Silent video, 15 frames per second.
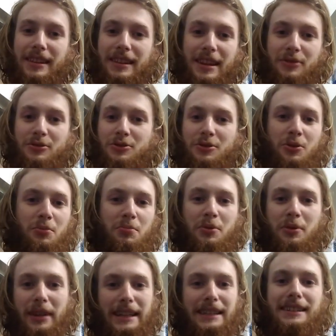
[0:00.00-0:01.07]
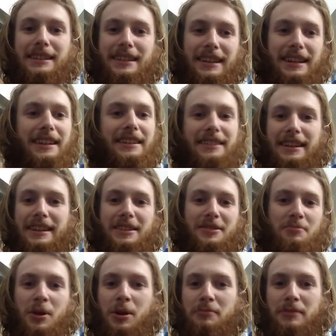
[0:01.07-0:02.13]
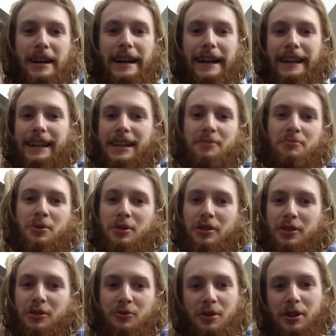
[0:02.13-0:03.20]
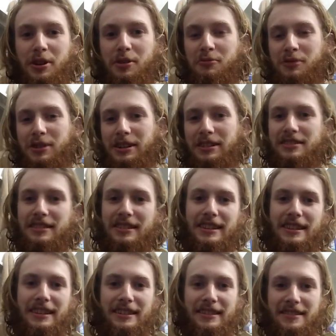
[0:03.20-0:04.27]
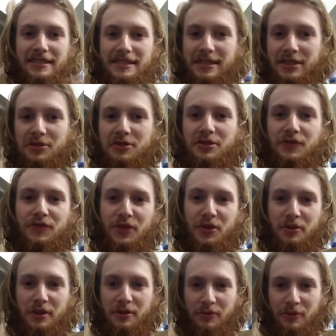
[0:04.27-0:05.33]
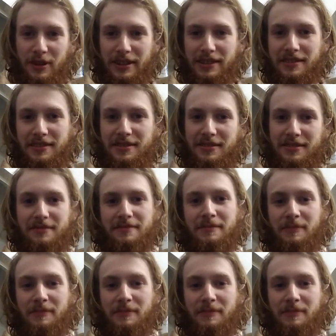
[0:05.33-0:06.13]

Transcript: That was the whole point. He said his mom died, he put on the waterworks, steals the food, and runs.